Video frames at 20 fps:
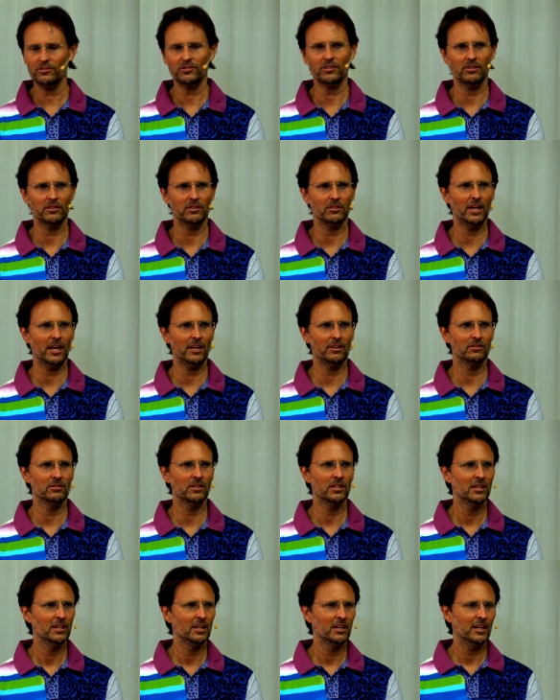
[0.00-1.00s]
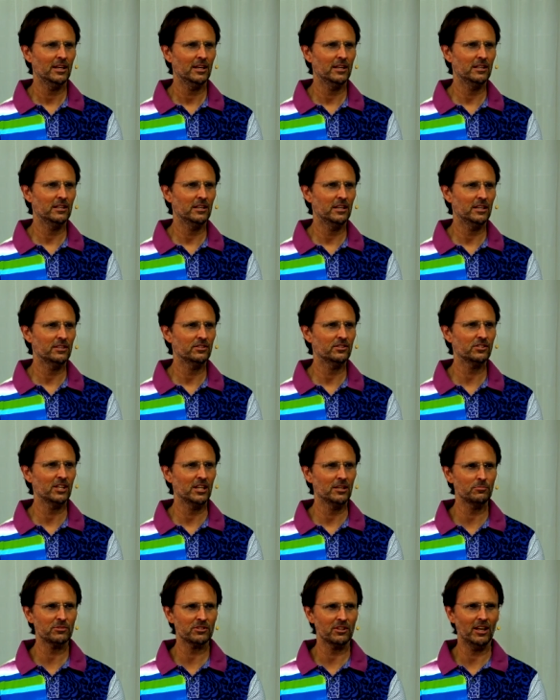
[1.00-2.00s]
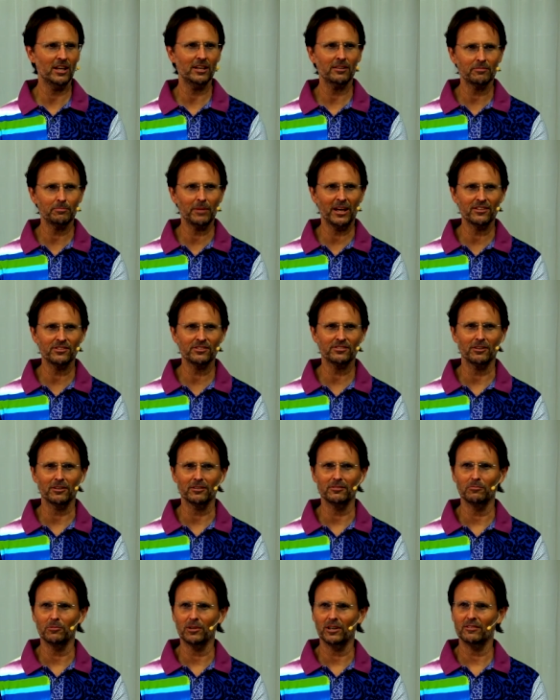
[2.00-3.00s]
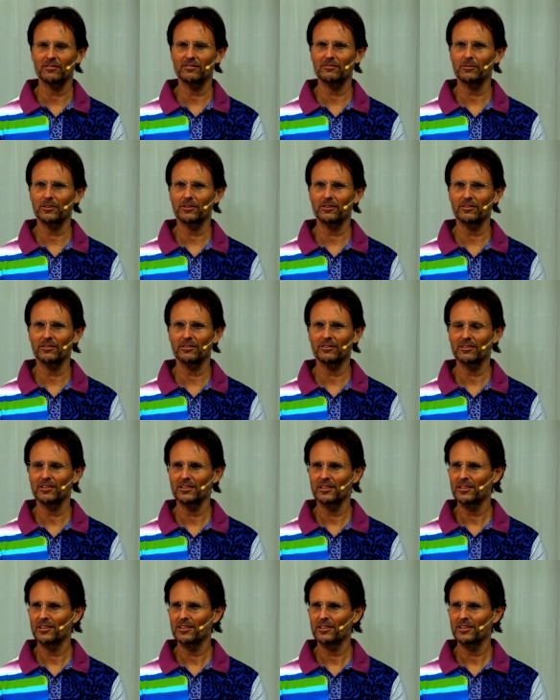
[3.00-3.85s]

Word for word: So, and it seems like, based on what we're